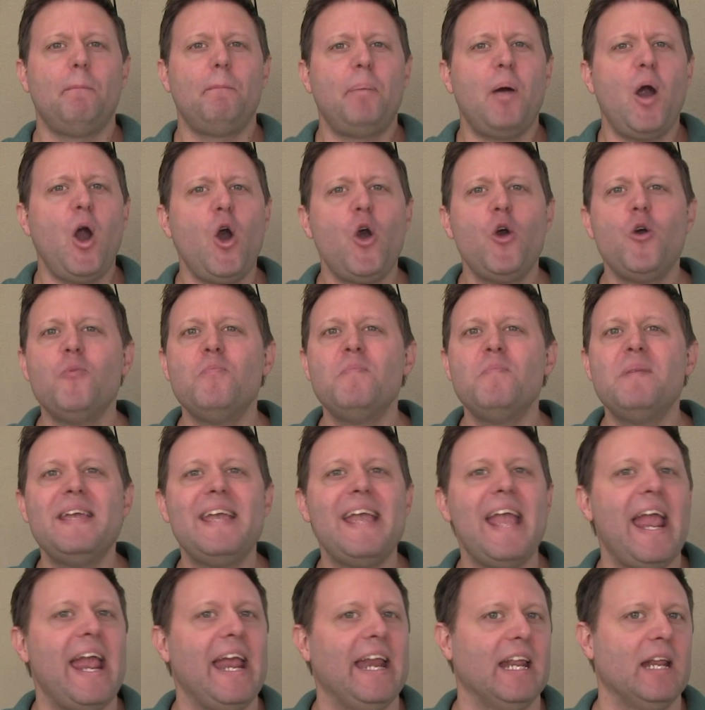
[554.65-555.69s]

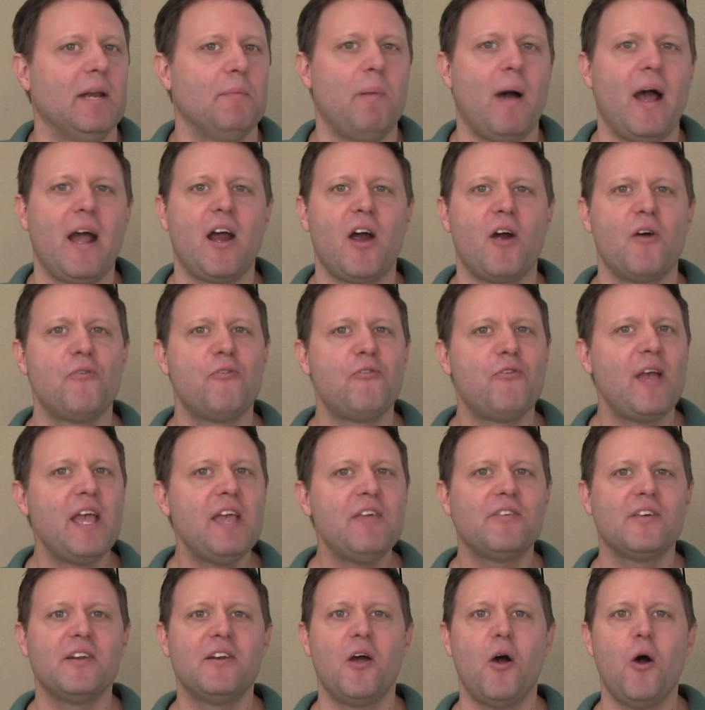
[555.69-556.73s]
permeated by our
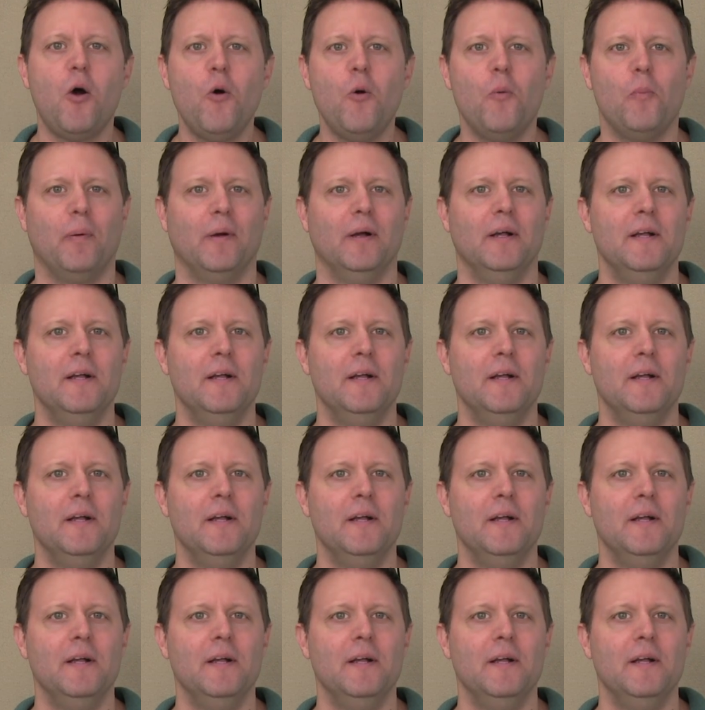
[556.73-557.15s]
faith and hope,